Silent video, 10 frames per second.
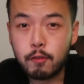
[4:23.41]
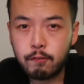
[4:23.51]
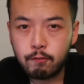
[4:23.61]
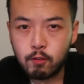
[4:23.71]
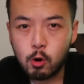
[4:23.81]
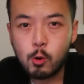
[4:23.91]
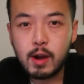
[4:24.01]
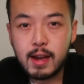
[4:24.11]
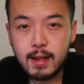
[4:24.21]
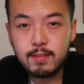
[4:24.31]
your
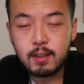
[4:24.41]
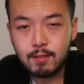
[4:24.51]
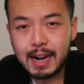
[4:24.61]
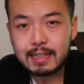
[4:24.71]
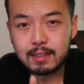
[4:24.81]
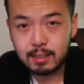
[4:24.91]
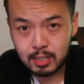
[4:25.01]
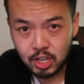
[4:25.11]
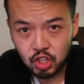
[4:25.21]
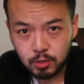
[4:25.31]
full, undivided
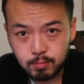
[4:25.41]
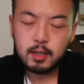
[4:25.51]
attention.